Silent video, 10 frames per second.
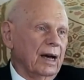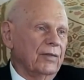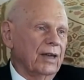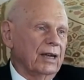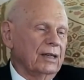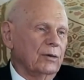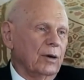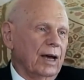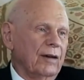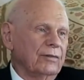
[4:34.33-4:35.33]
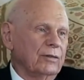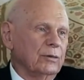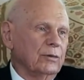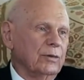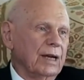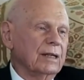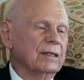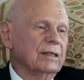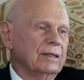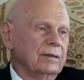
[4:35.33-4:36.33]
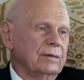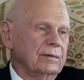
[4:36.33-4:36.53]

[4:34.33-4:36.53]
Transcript: I think you have to then